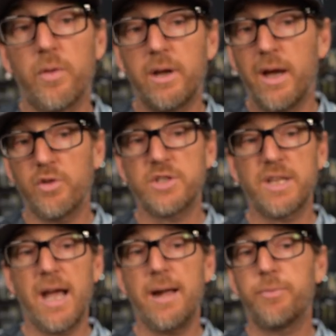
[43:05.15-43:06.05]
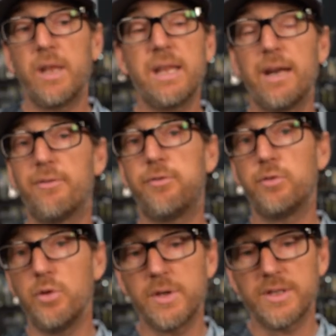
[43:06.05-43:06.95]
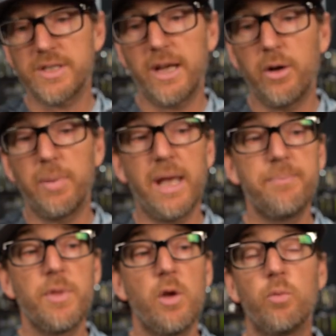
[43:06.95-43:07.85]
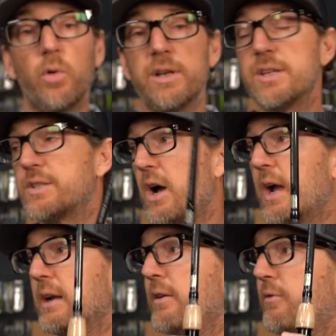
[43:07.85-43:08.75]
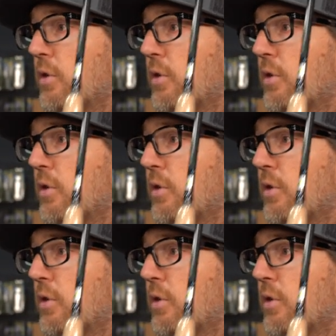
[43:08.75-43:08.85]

or the cover scat, any kind of fluke style bait, really designed